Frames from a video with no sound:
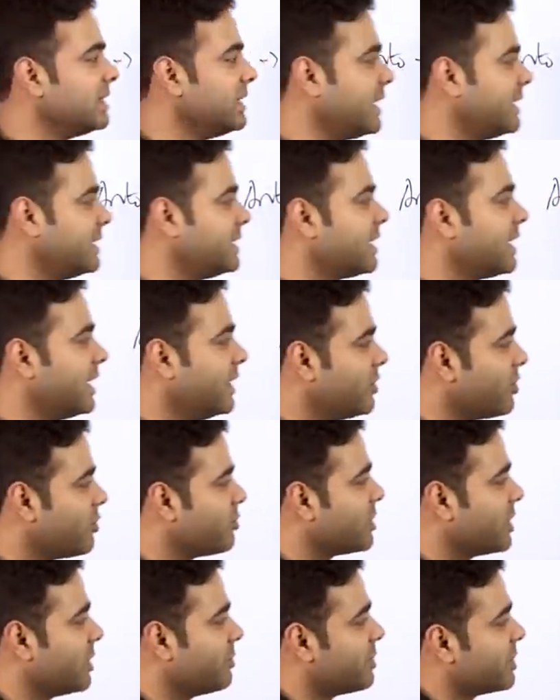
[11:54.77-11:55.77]
That is the kind of
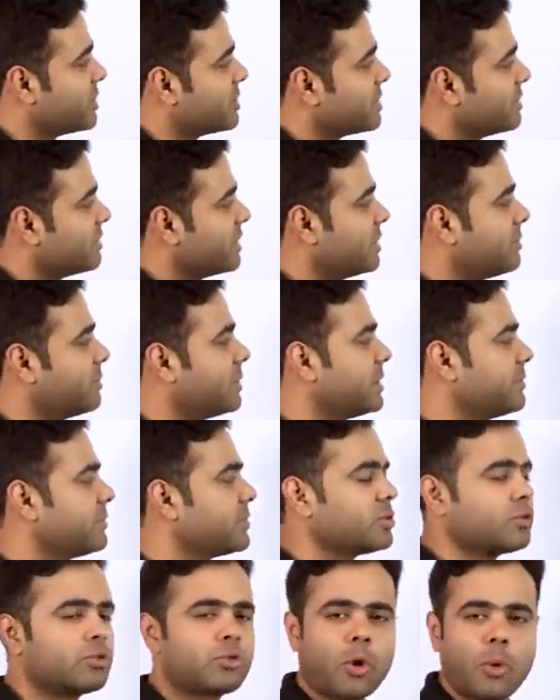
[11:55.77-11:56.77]
person that
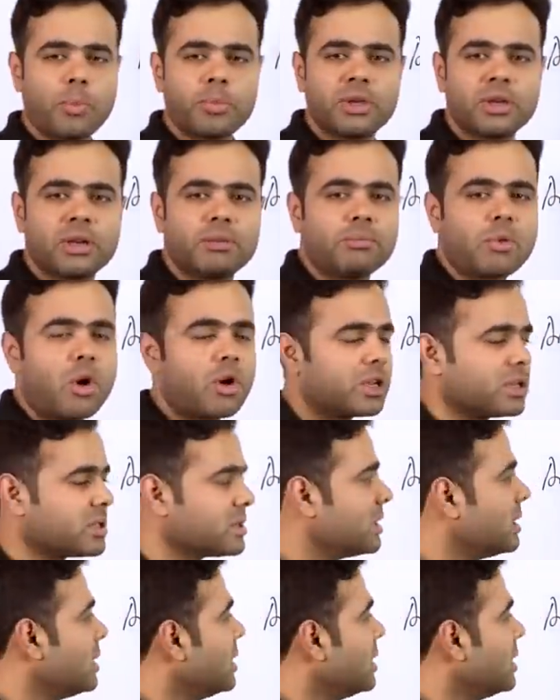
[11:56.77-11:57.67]
becomes soppy and mawkish.